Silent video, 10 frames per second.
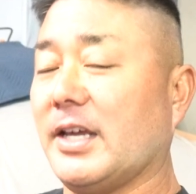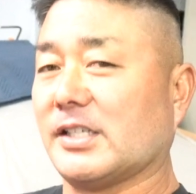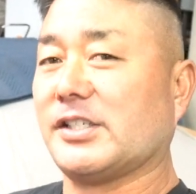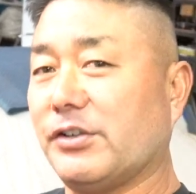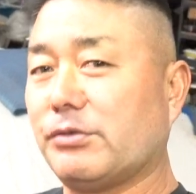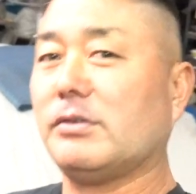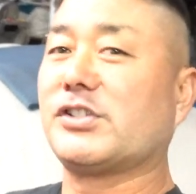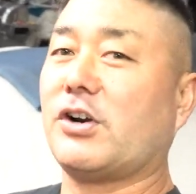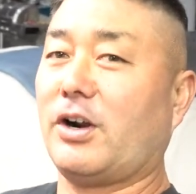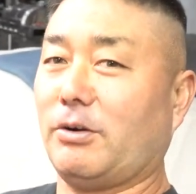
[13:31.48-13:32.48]
Yes, in
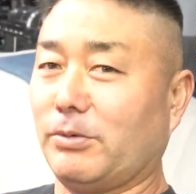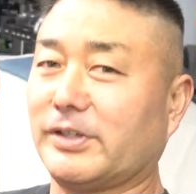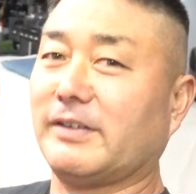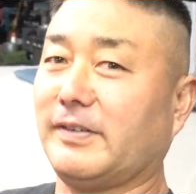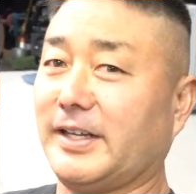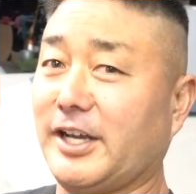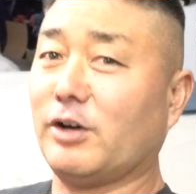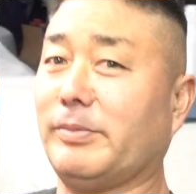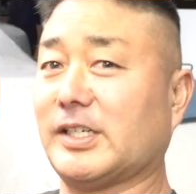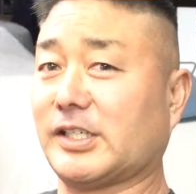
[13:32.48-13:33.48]
Drew's car it will definitely
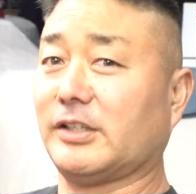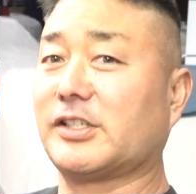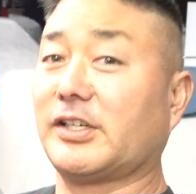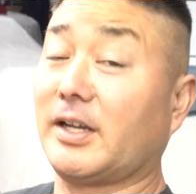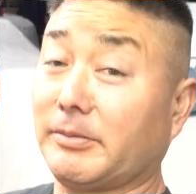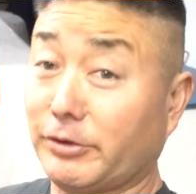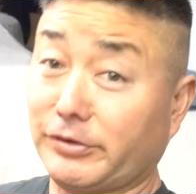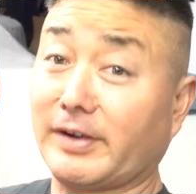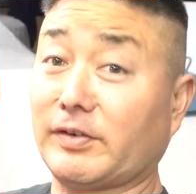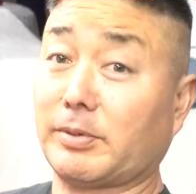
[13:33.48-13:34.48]
help because it looks like I'm going
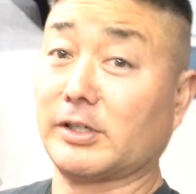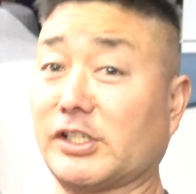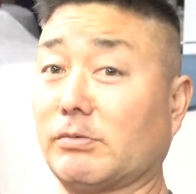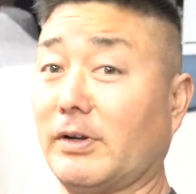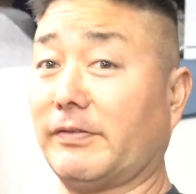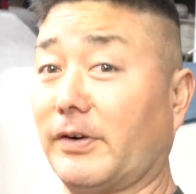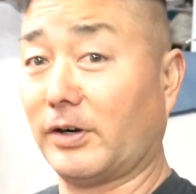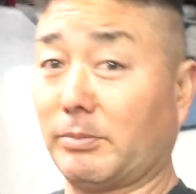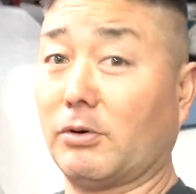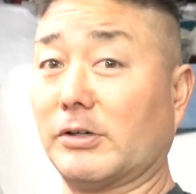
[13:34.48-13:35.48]
to have to purchase one for
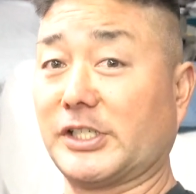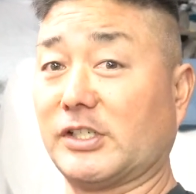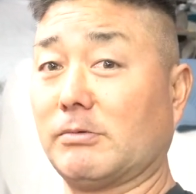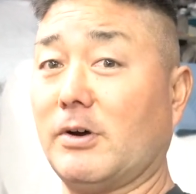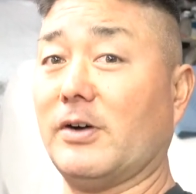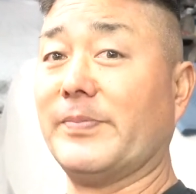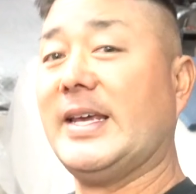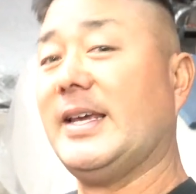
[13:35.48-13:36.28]
her Porsche as well.